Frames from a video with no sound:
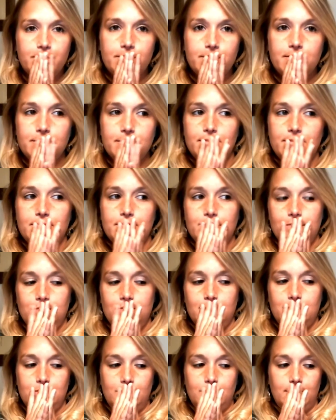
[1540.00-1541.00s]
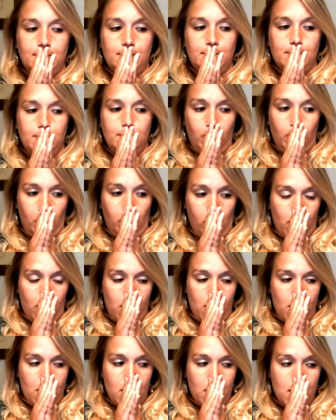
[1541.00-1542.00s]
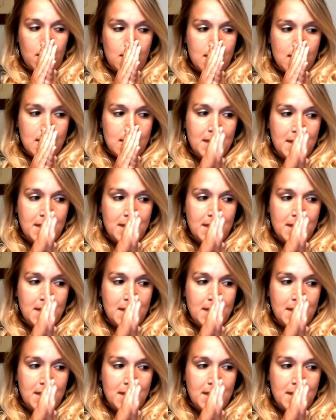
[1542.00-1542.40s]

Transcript: Whether you're single or not. At least I hope you do it.